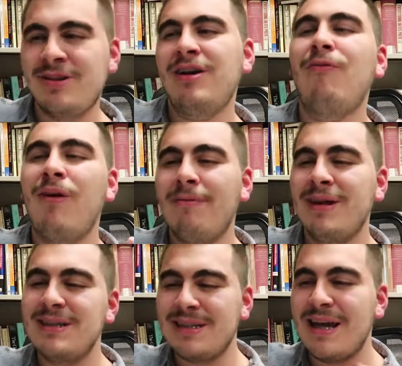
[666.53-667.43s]
They don't want me
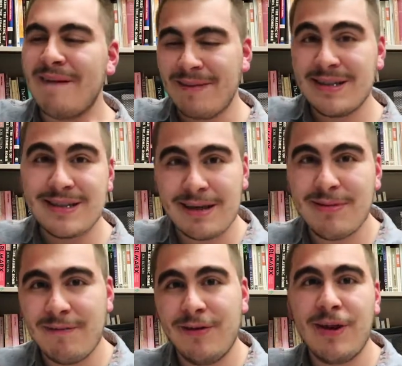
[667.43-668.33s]
to stay at this same
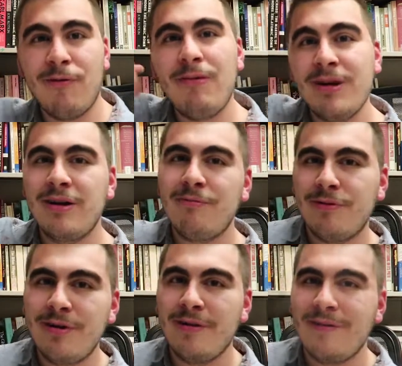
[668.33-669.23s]
level. They want me to
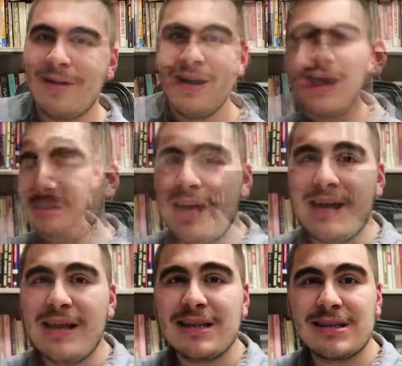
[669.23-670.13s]
improve. So
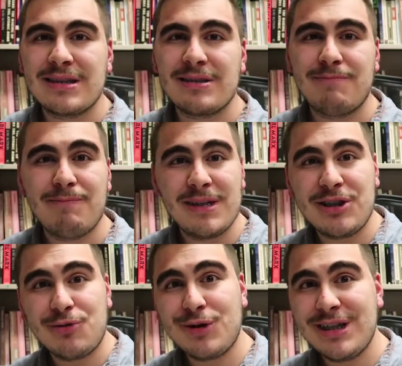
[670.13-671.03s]
yeah, that's my
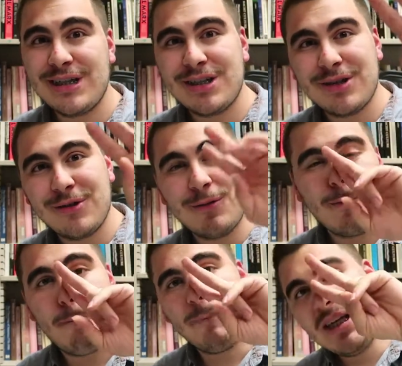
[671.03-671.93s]
story. So
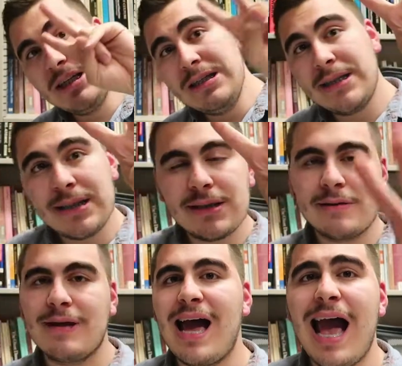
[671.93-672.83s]
peace
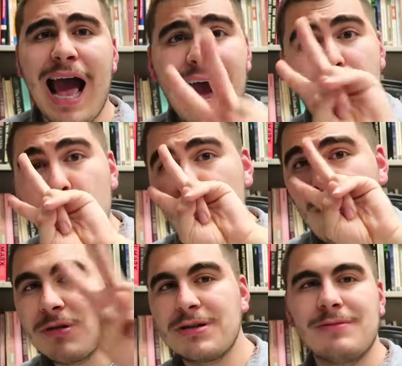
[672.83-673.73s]

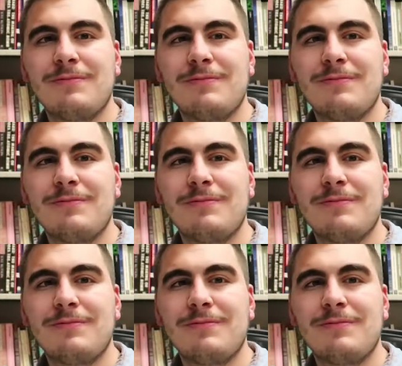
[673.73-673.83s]
out.